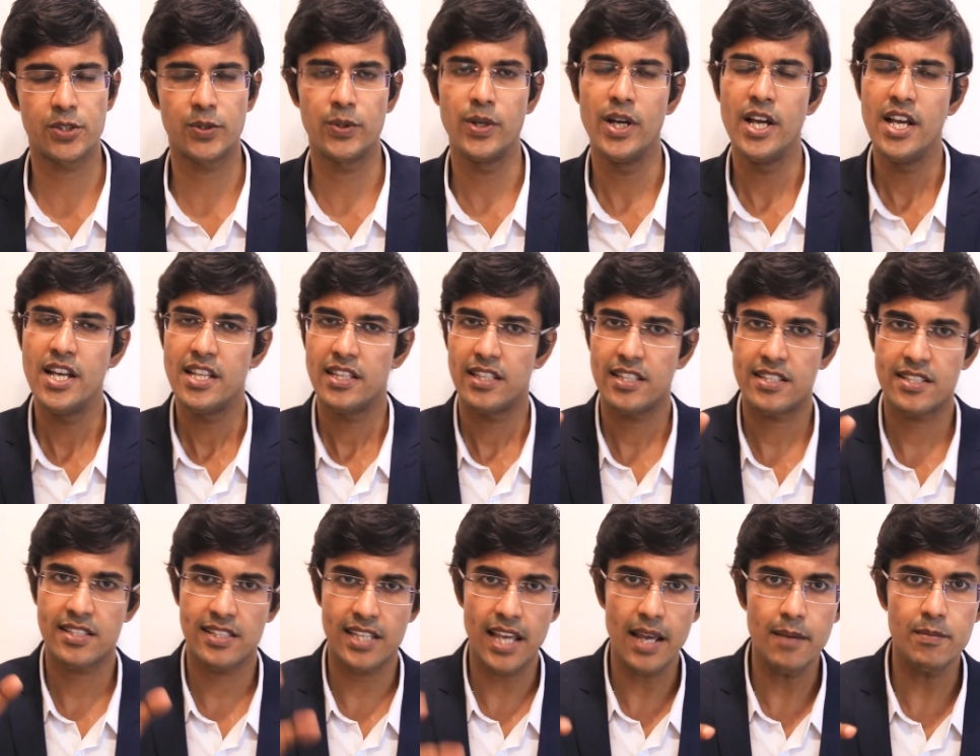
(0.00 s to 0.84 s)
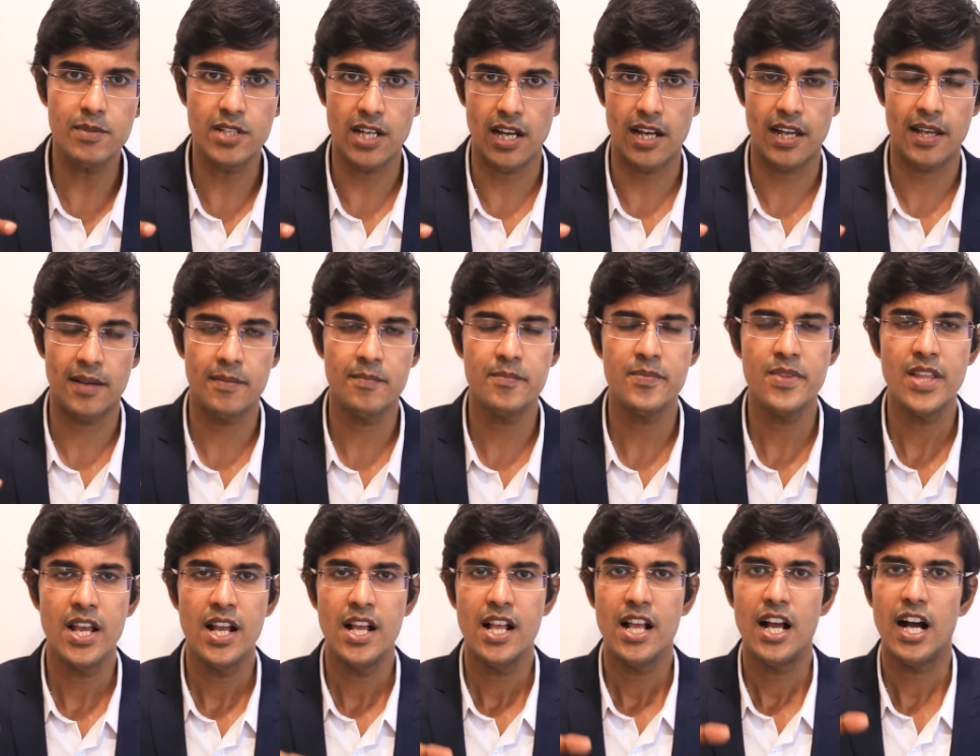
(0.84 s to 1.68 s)
At the same time,
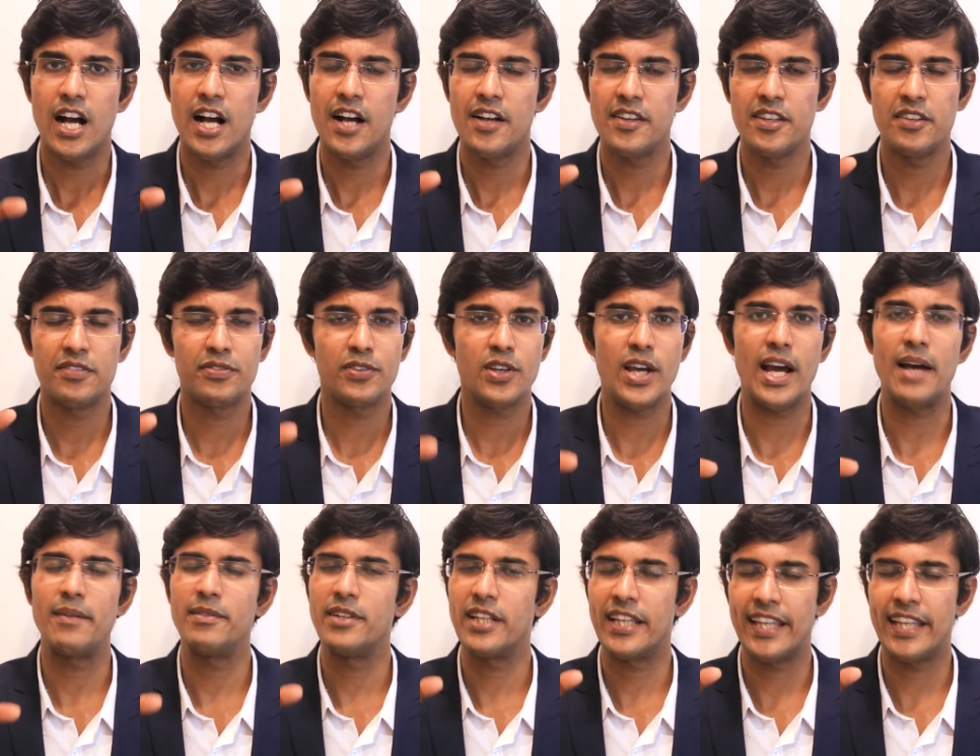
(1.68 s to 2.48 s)
if you have any